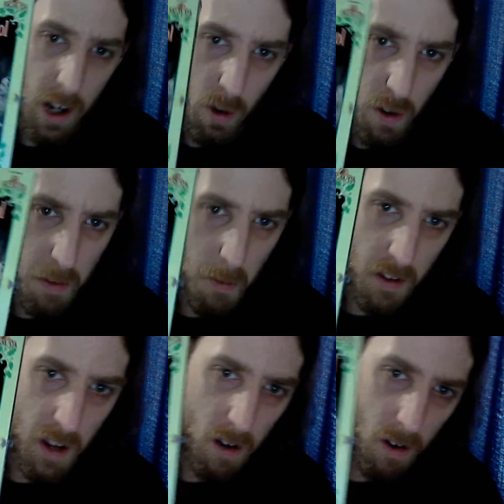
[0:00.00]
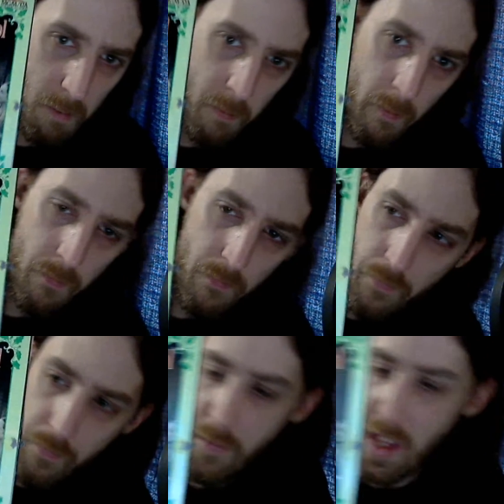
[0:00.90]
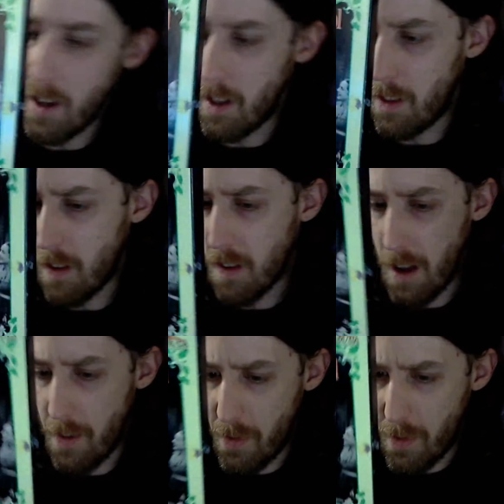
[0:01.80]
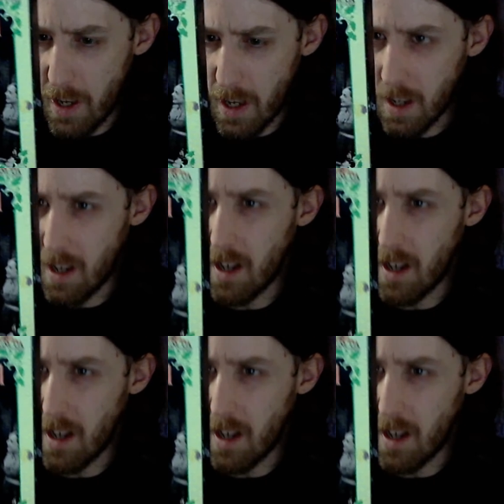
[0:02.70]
Christmas Carol. And this, I think,